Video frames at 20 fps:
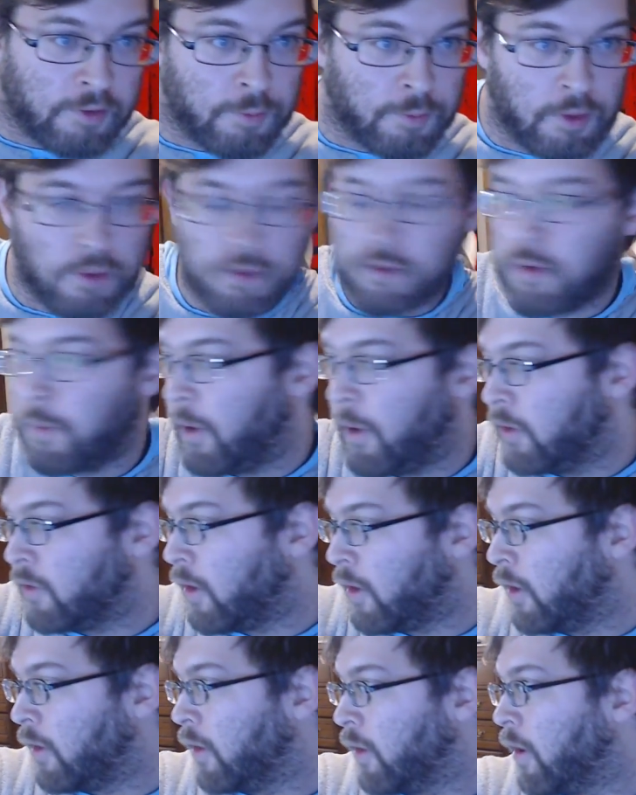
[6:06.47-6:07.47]
on his mood,
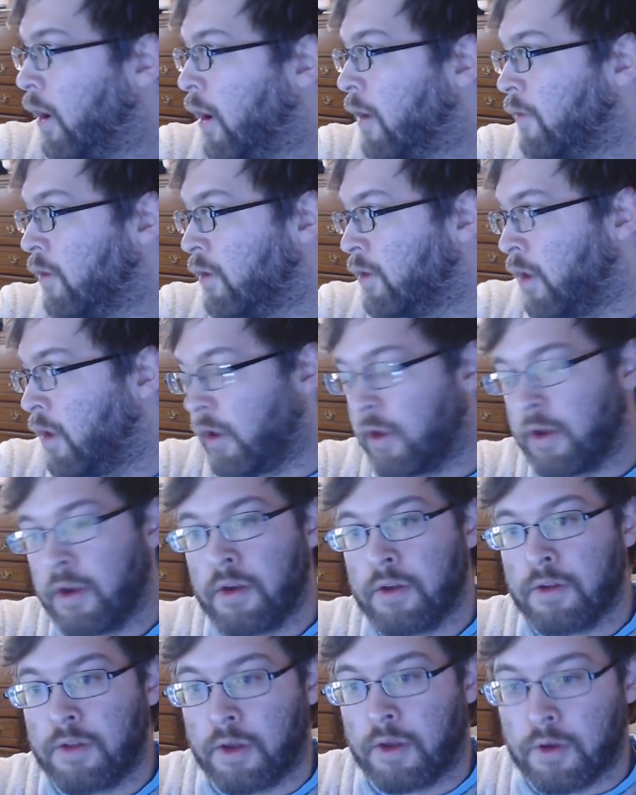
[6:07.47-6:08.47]
depends on
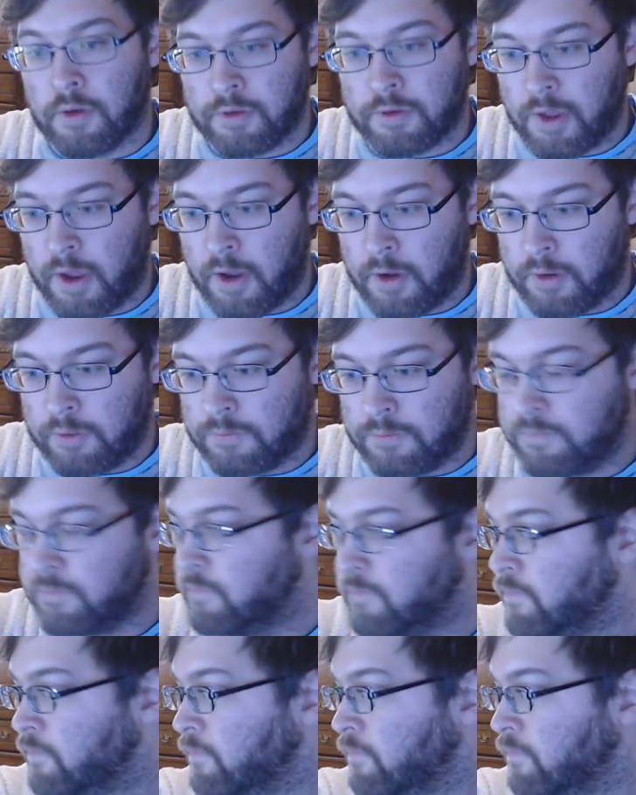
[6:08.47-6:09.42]
everything that goes down.